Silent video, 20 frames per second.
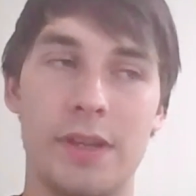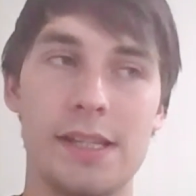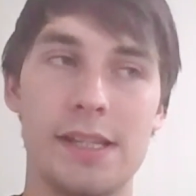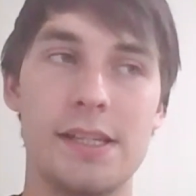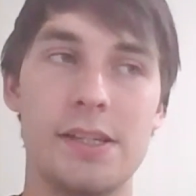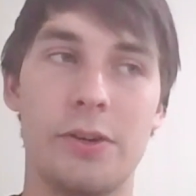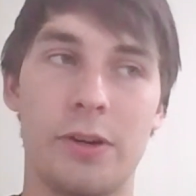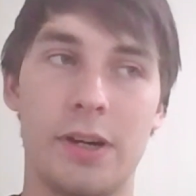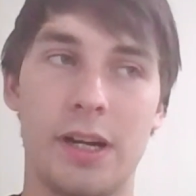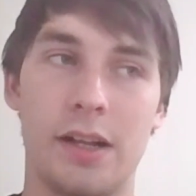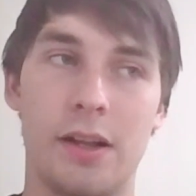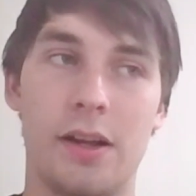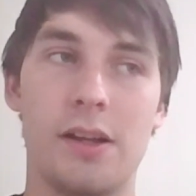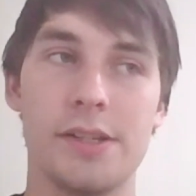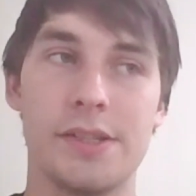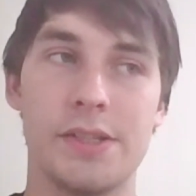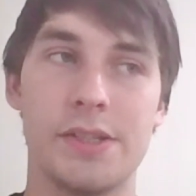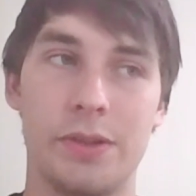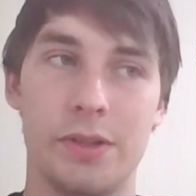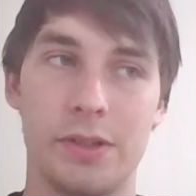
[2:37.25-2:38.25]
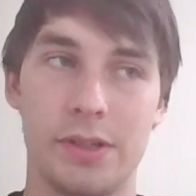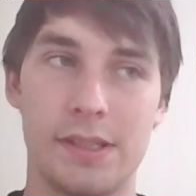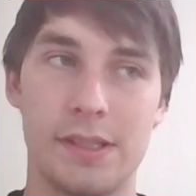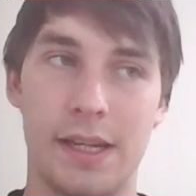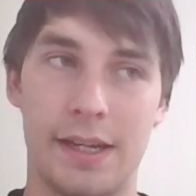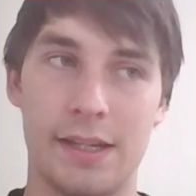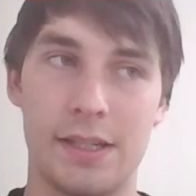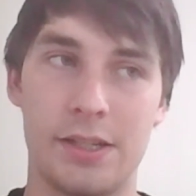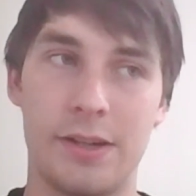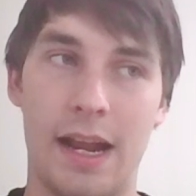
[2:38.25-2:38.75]
This URL also looks
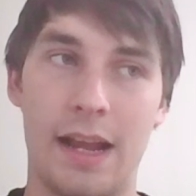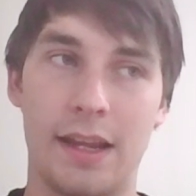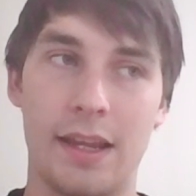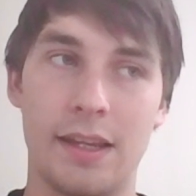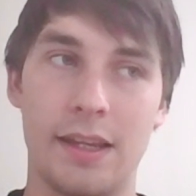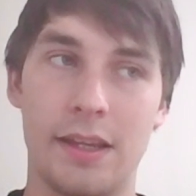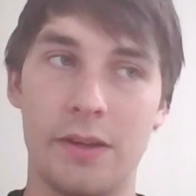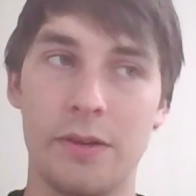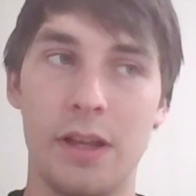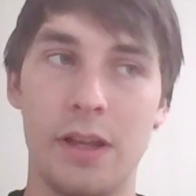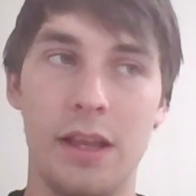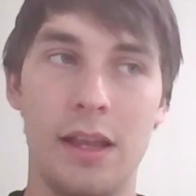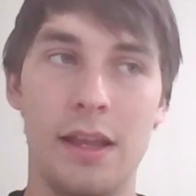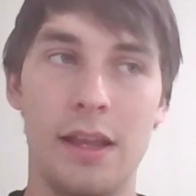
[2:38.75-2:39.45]
like it's tracking you.